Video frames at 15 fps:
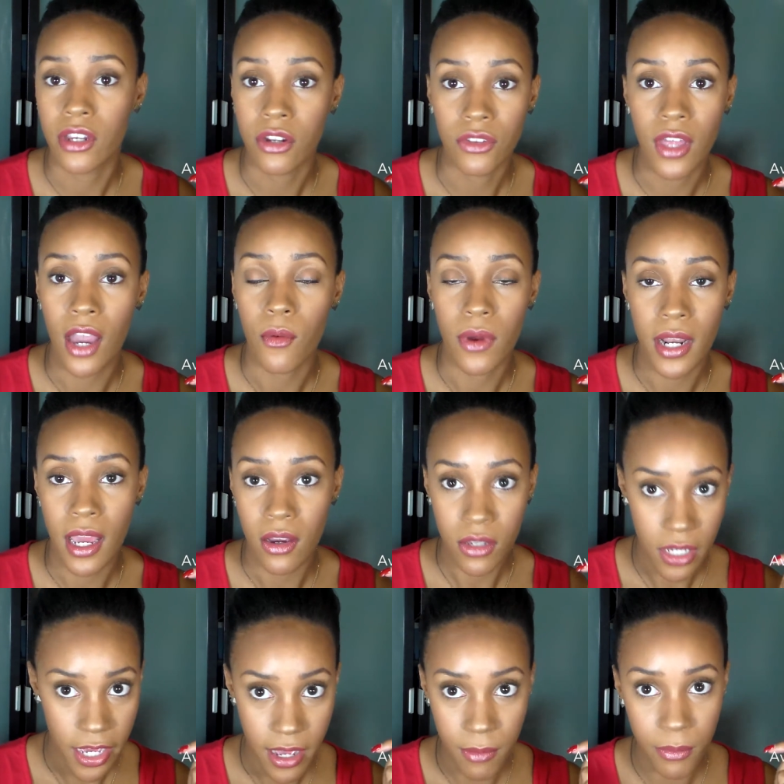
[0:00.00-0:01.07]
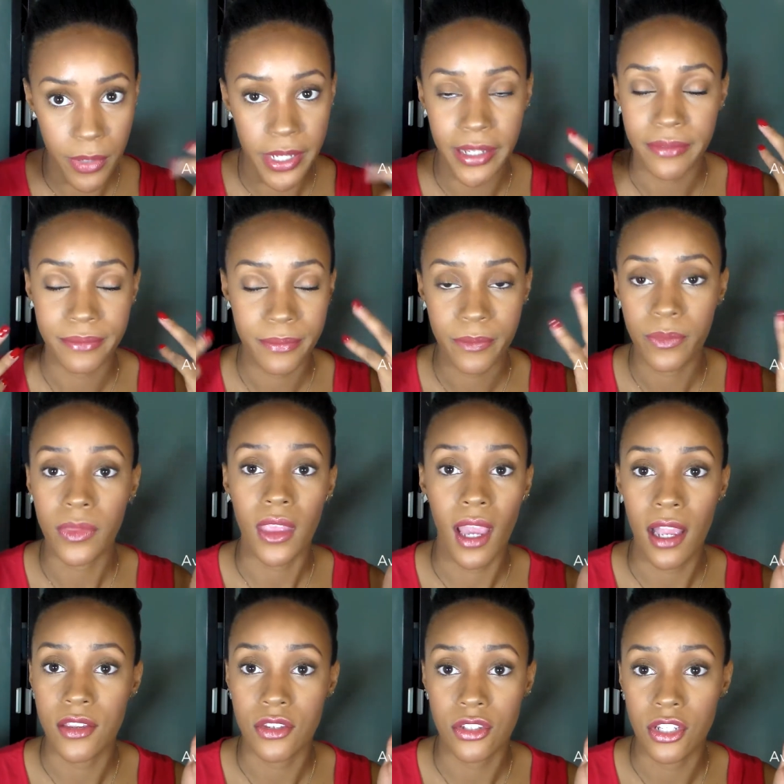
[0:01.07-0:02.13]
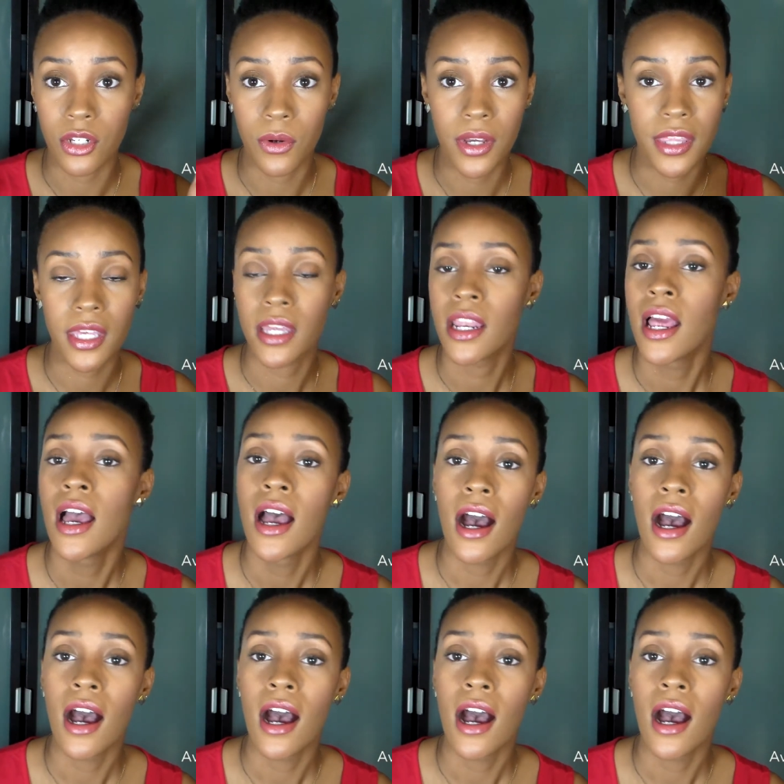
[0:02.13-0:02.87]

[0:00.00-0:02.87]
figured that one out yet, but I just deal with it.